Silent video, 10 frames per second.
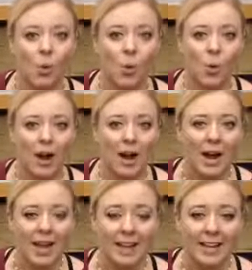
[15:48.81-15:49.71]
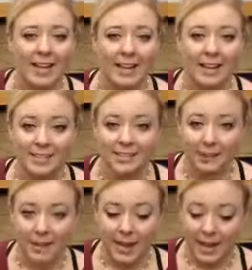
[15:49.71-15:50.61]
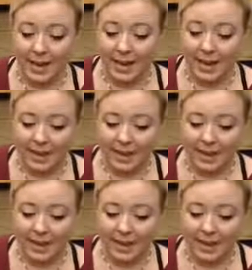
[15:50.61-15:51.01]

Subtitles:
quiet as you can.